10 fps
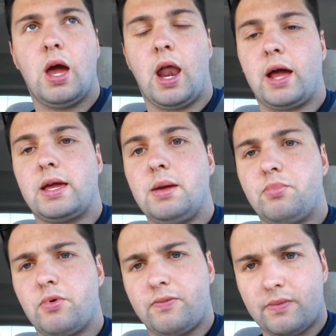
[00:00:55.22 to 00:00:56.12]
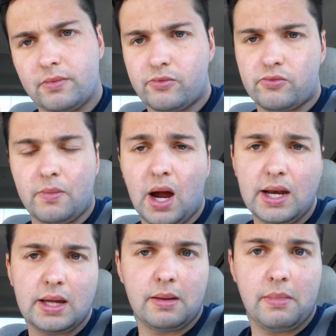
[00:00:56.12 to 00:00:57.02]
And I keep
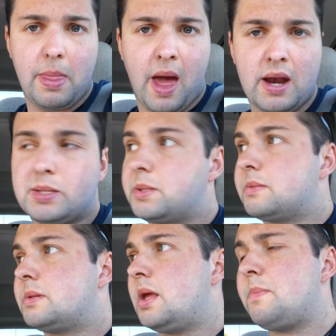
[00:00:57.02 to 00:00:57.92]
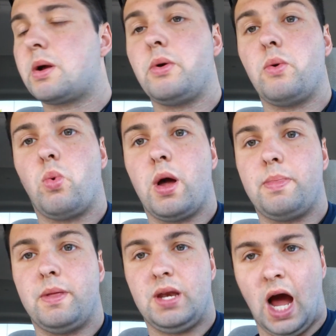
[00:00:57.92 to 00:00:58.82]
reminding them that that is typically
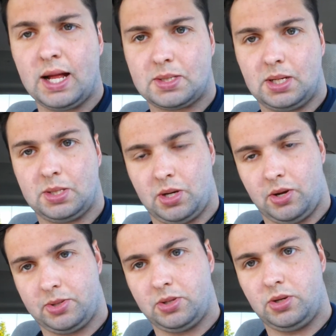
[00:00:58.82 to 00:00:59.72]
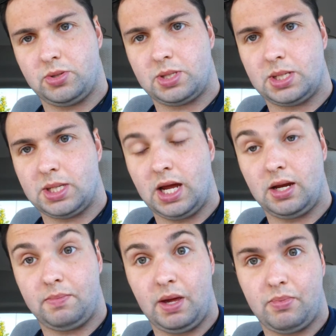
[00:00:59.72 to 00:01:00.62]
what the Nazis also used to
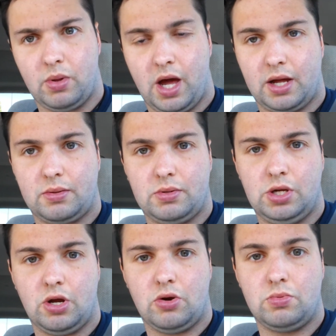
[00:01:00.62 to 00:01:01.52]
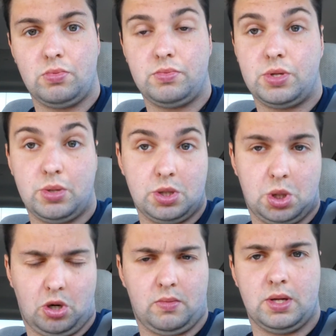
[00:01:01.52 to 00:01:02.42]
say to people, like, you know, to the
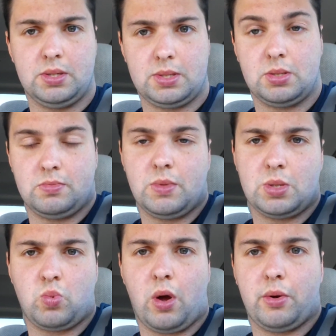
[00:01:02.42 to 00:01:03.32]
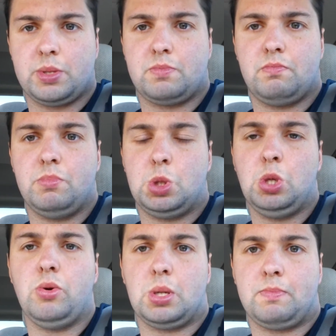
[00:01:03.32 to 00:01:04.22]
Germans and as well as
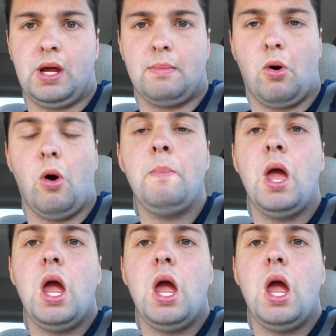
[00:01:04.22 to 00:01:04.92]
Jewish people,